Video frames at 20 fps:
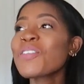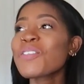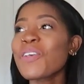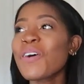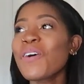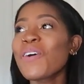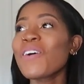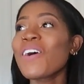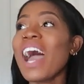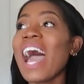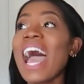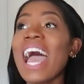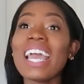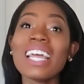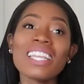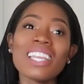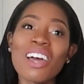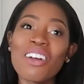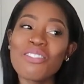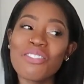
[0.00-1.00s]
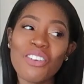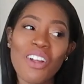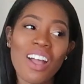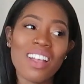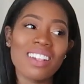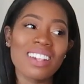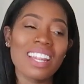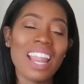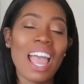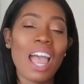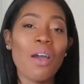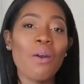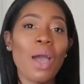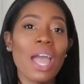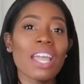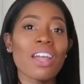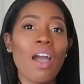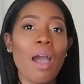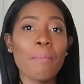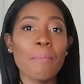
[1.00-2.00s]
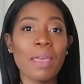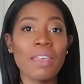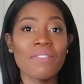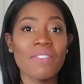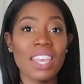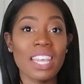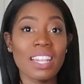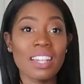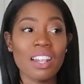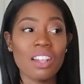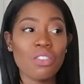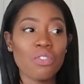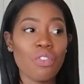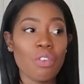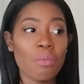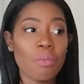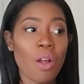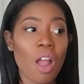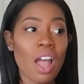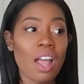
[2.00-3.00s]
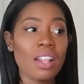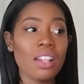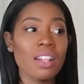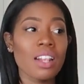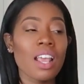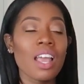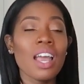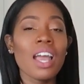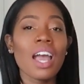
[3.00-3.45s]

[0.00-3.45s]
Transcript: So I love Ross now. I got my bases from Ross,